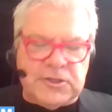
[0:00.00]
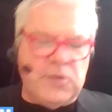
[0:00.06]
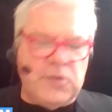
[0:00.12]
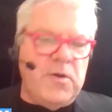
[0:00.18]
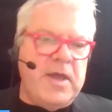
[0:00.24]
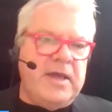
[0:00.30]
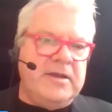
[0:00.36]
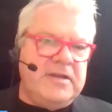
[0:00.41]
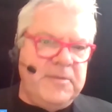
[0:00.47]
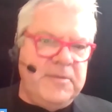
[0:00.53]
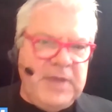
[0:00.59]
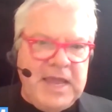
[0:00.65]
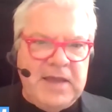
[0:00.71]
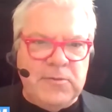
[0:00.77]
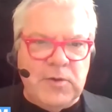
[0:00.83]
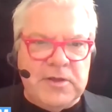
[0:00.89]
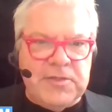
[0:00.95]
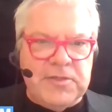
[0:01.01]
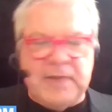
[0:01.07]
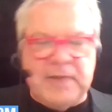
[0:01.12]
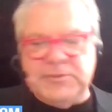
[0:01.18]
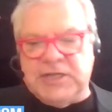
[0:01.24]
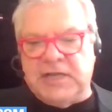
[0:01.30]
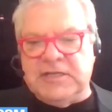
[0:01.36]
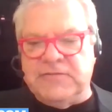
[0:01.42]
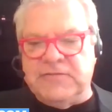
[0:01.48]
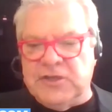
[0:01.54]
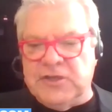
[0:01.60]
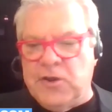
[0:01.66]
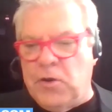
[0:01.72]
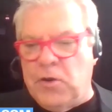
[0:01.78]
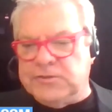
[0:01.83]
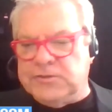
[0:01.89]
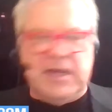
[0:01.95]
So to begin with, objectives and
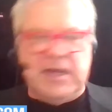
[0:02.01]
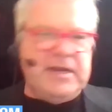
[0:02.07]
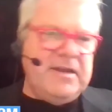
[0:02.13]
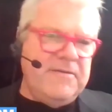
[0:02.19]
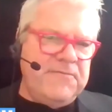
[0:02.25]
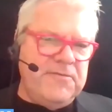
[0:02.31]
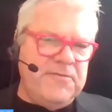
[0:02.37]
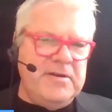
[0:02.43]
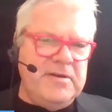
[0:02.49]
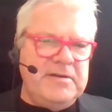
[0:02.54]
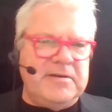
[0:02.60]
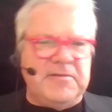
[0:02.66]
goals, are they different?